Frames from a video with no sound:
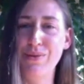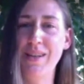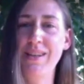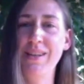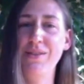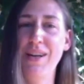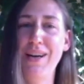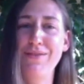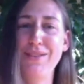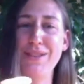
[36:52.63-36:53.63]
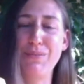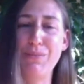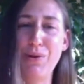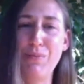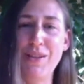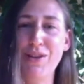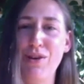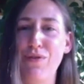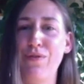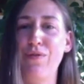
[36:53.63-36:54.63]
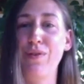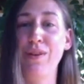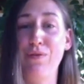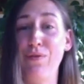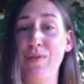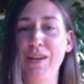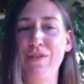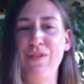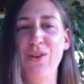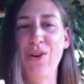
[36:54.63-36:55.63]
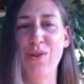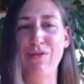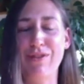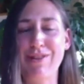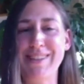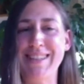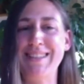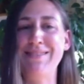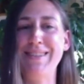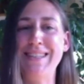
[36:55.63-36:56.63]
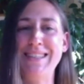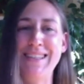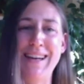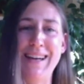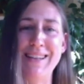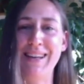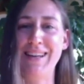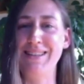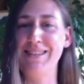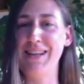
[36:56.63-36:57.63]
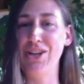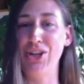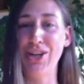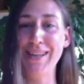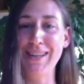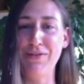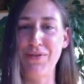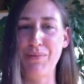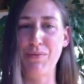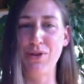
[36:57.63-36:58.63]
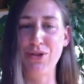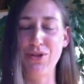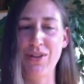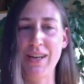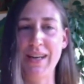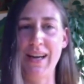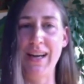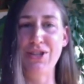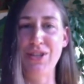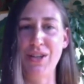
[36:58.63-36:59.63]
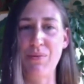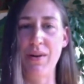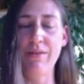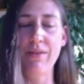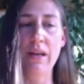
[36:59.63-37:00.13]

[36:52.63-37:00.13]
it and you have this moment of free flow of creativity and learning from what you're engaging with.